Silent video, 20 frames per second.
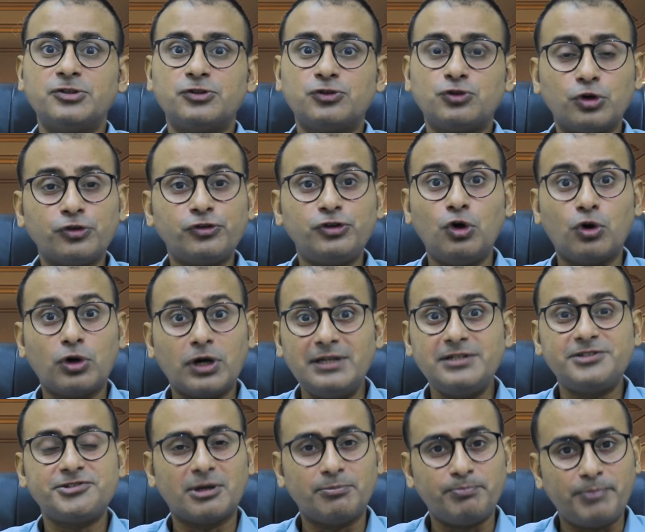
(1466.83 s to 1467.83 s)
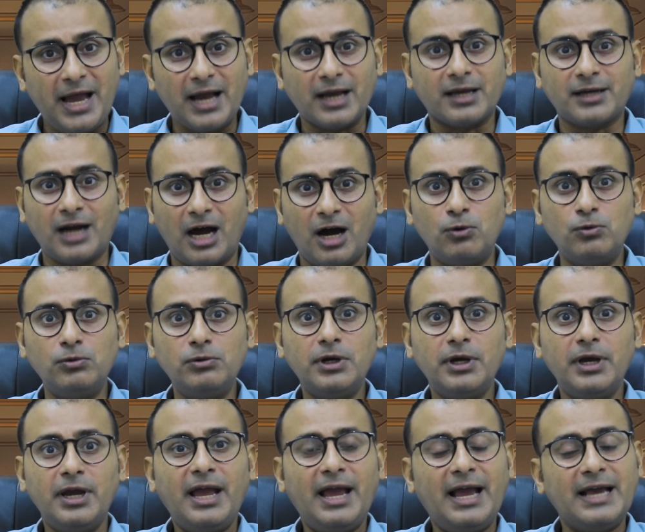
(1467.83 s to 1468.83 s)
socio-culture
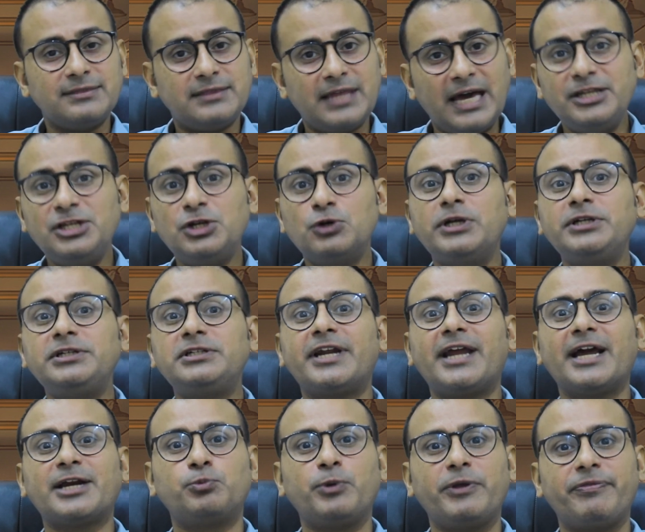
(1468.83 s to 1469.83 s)
background, and then you interact